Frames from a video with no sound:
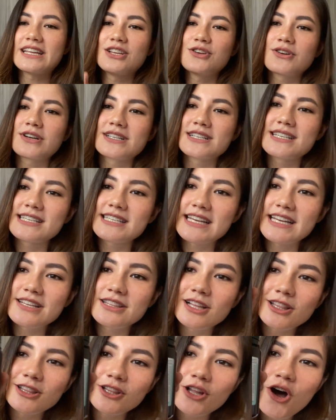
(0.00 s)
You can see
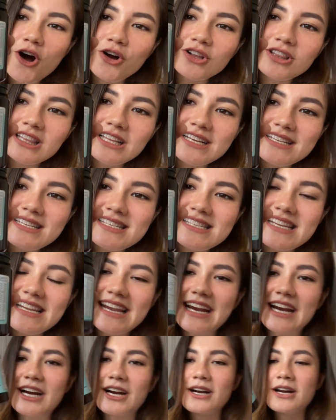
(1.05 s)
the long list
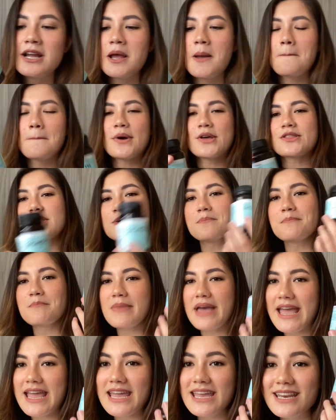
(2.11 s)
here, but the
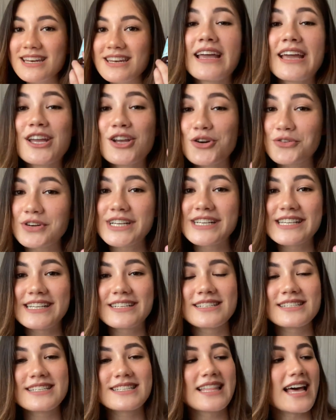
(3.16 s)
main
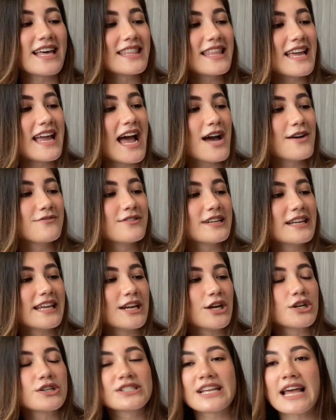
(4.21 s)
ingredients that they have in
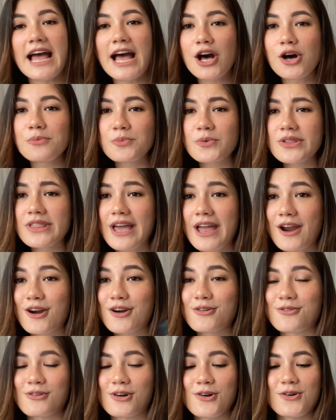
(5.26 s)
here to help with hair
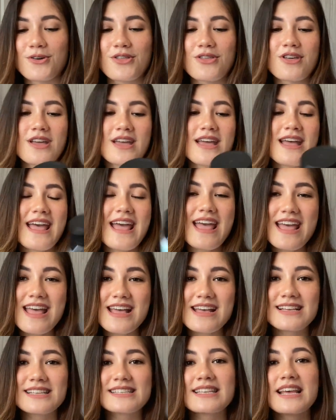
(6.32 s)
growth
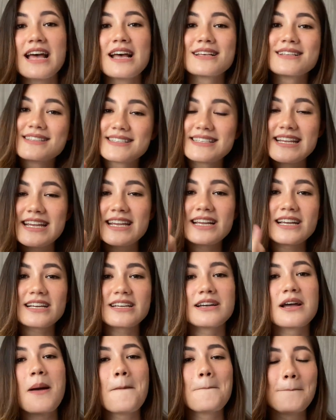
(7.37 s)
is zinc,
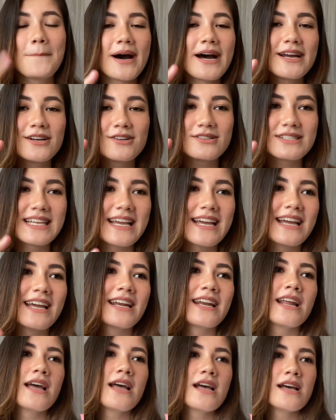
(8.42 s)

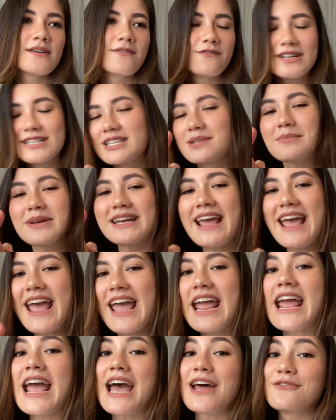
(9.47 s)
biotin, vitamin
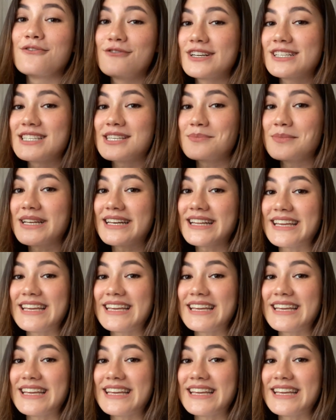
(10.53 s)
A, and vitamin